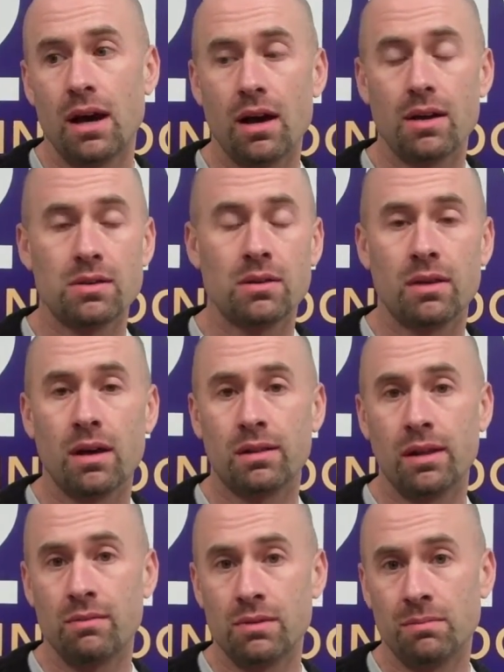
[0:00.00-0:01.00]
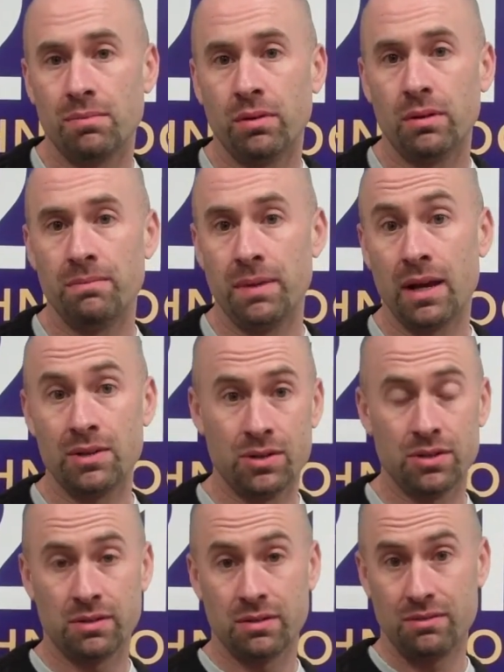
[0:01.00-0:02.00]
I also thought that it was important beyond
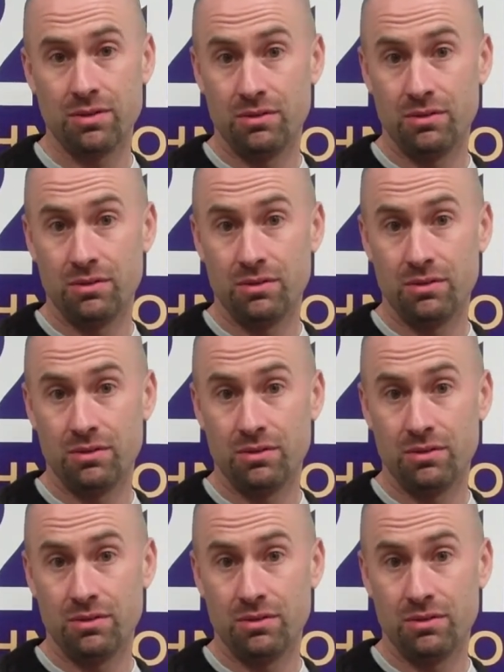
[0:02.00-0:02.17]
just